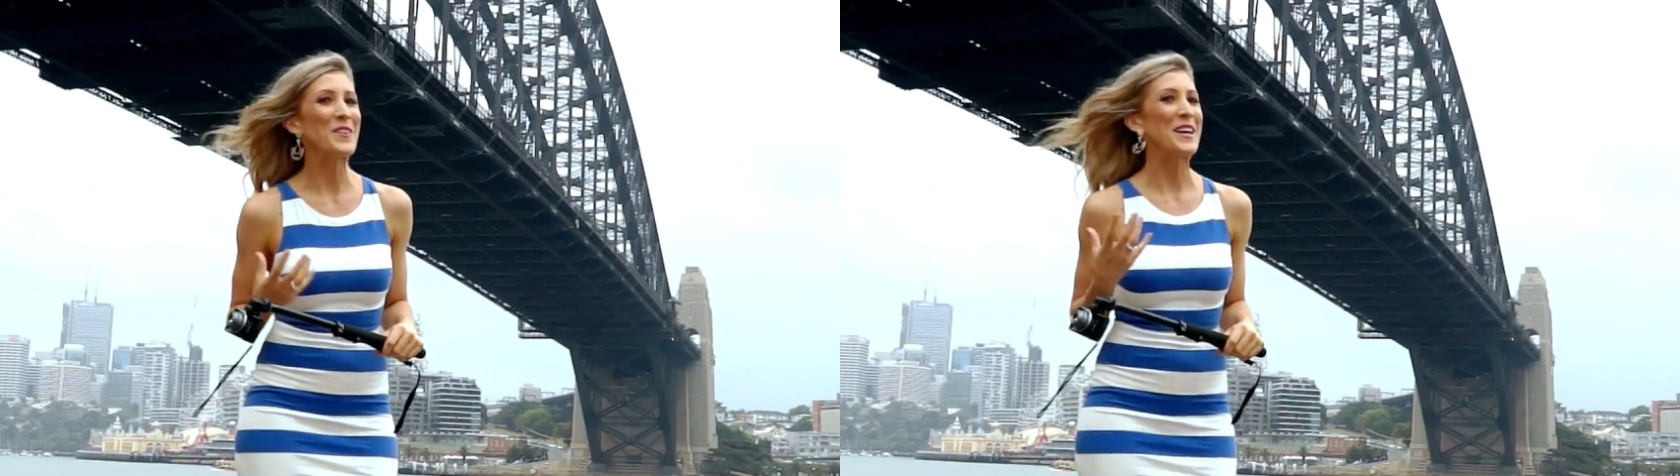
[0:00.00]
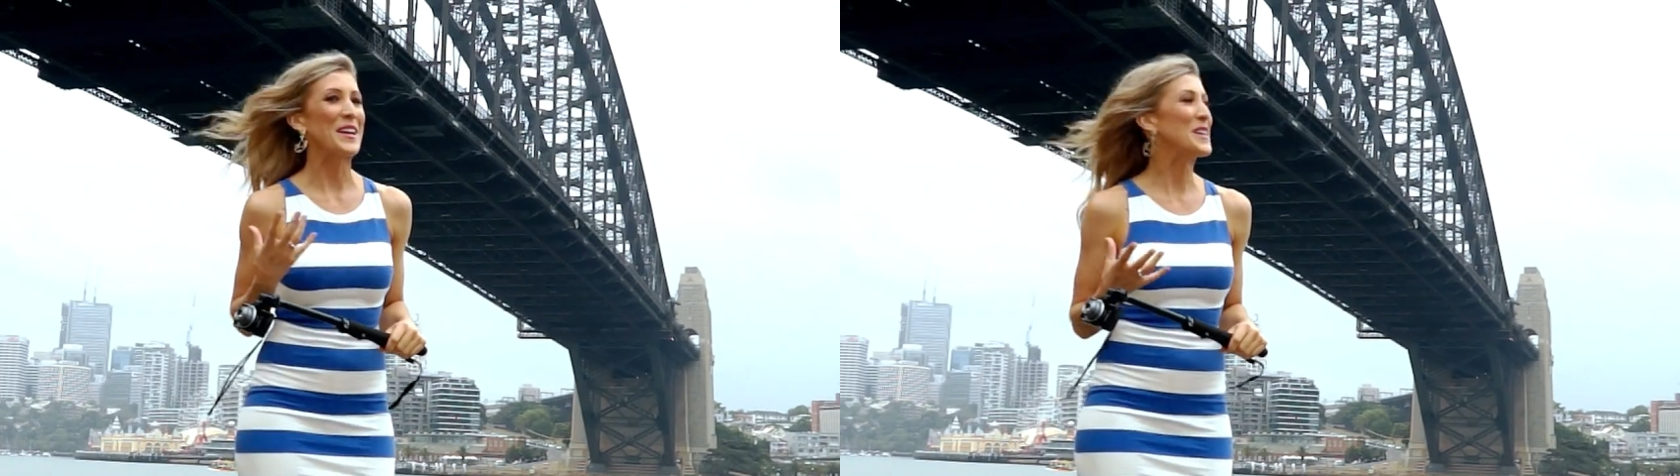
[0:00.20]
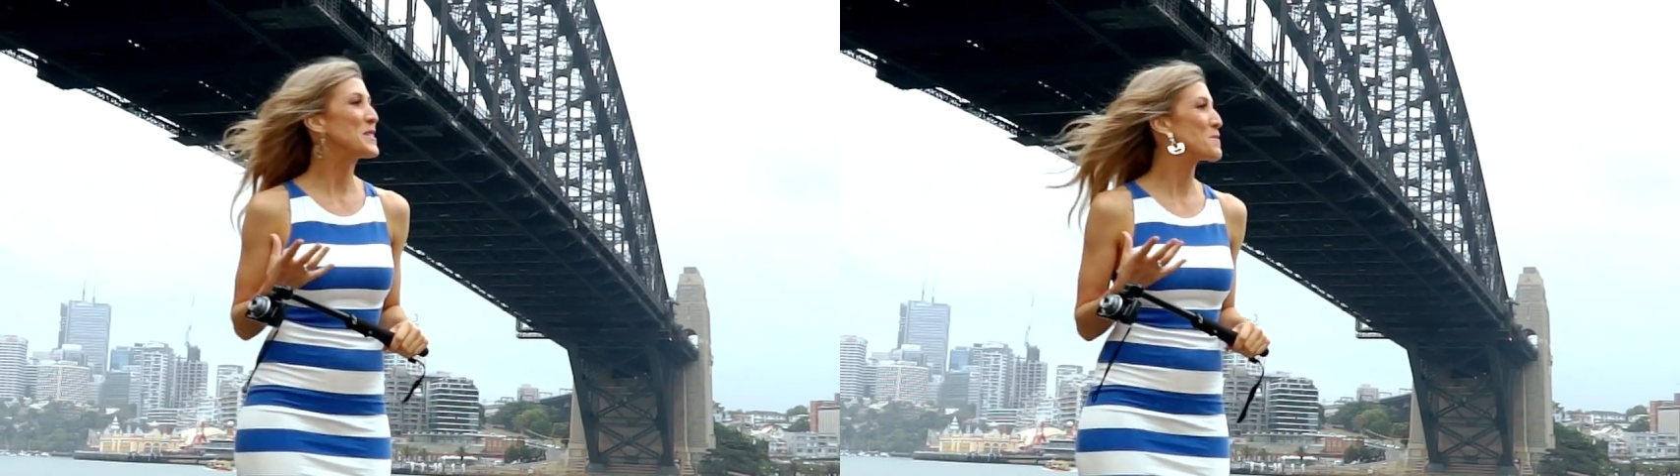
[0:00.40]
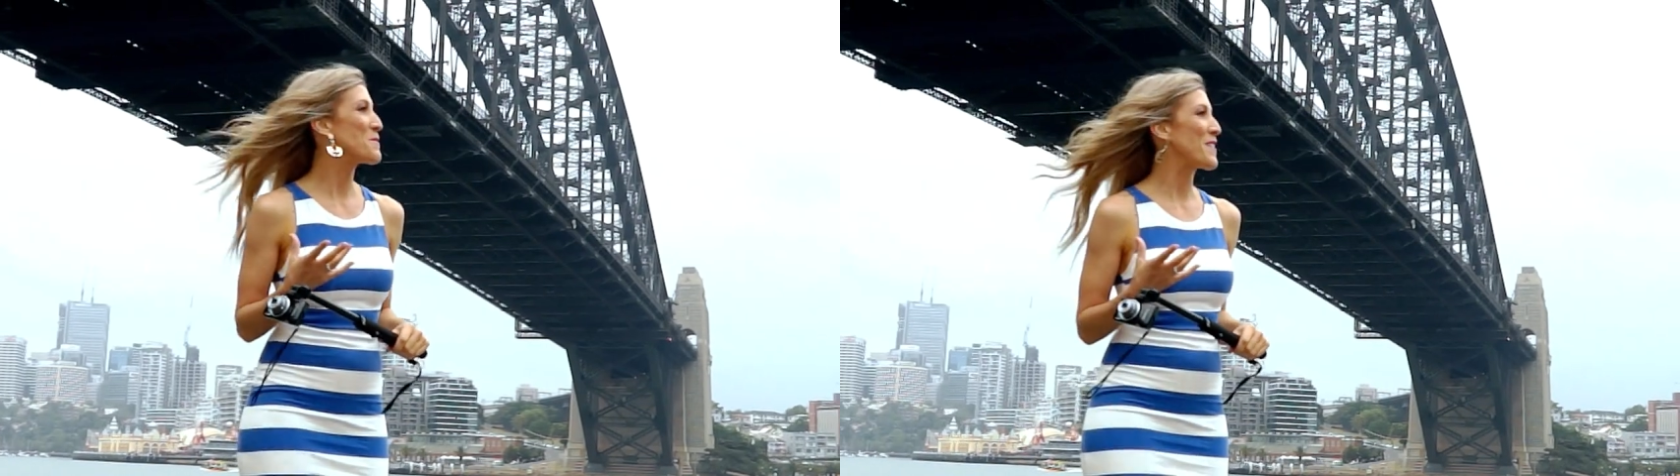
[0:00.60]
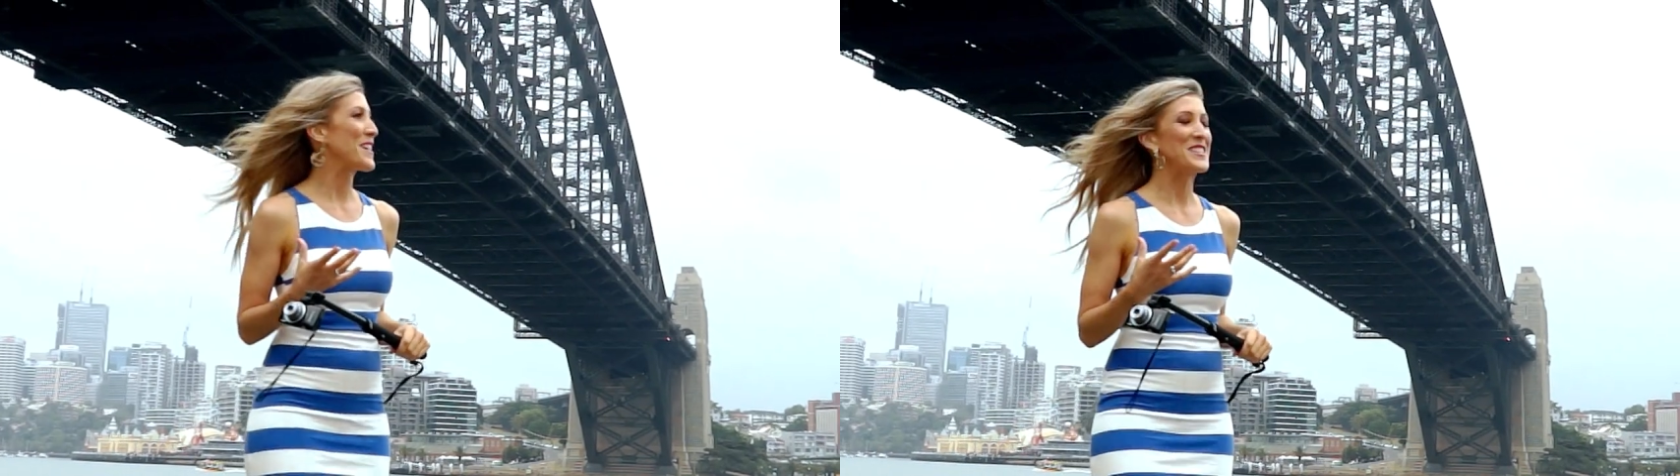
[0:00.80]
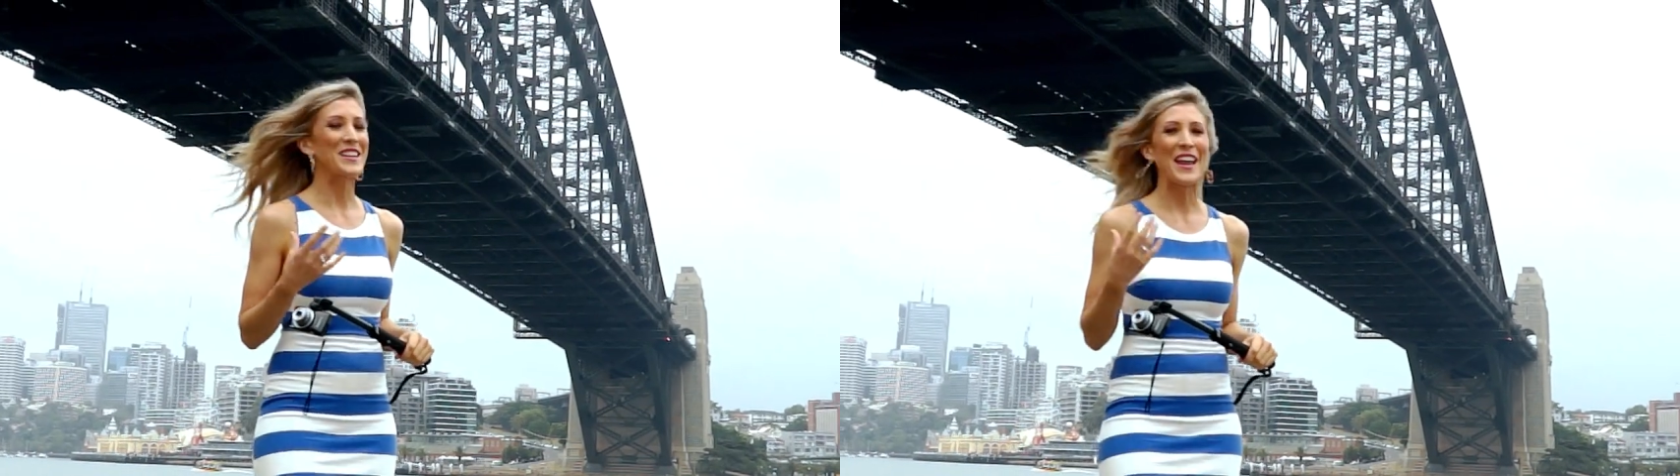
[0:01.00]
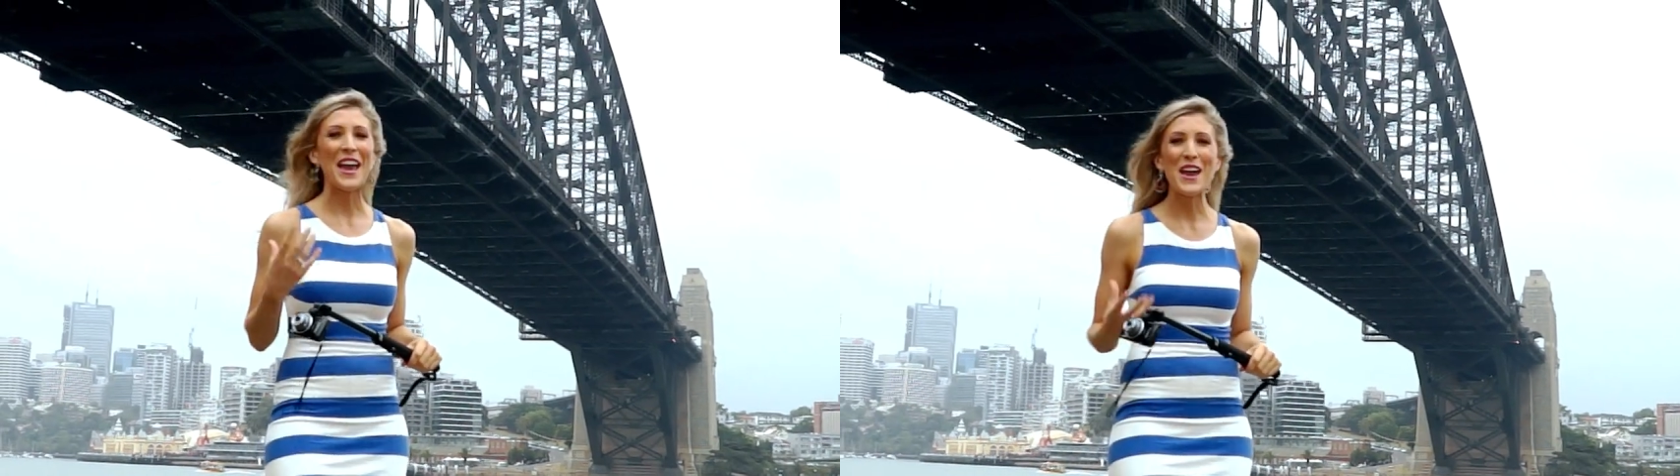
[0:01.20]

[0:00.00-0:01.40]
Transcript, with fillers: your inspiration and